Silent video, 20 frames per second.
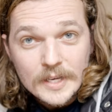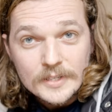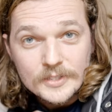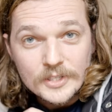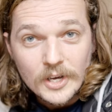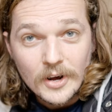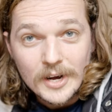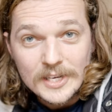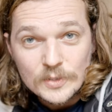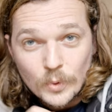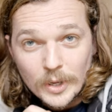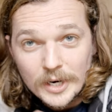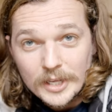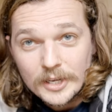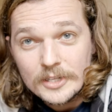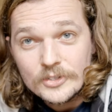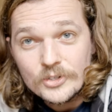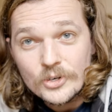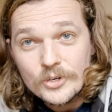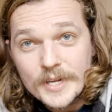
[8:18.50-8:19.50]
So guys, what I'm
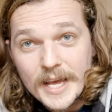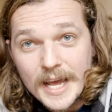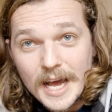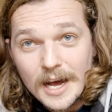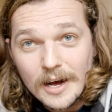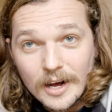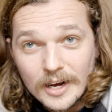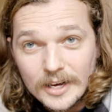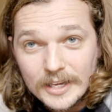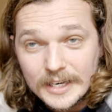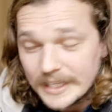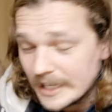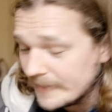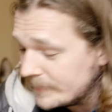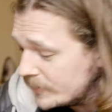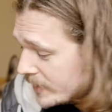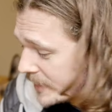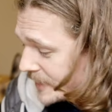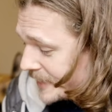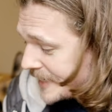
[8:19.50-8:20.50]
going to do now, I'm going to give
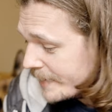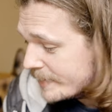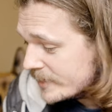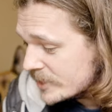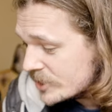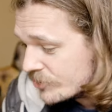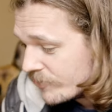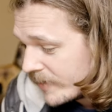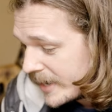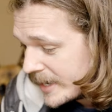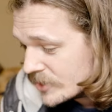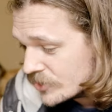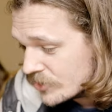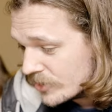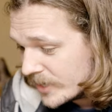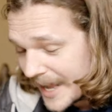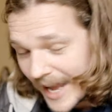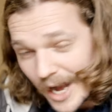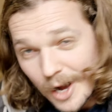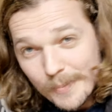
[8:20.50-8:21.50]
you a demonstration
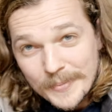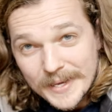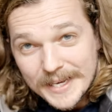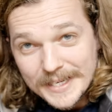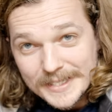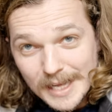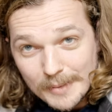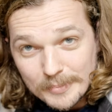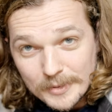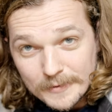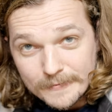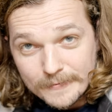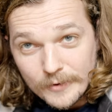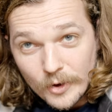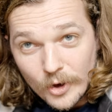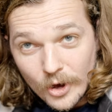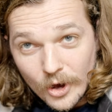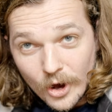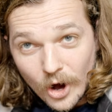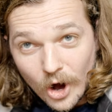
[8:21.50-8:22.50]
on how it picks up the
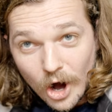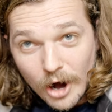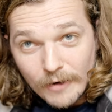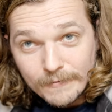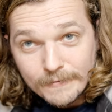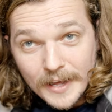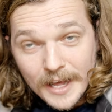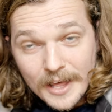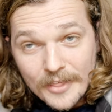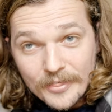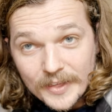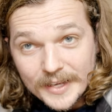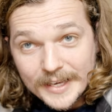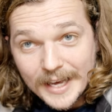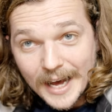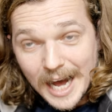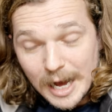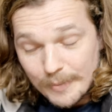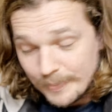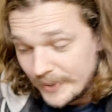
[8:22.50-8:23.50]
fur off the
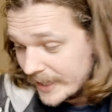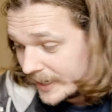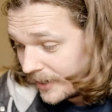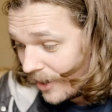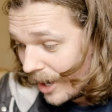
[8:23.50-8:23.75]
carpet.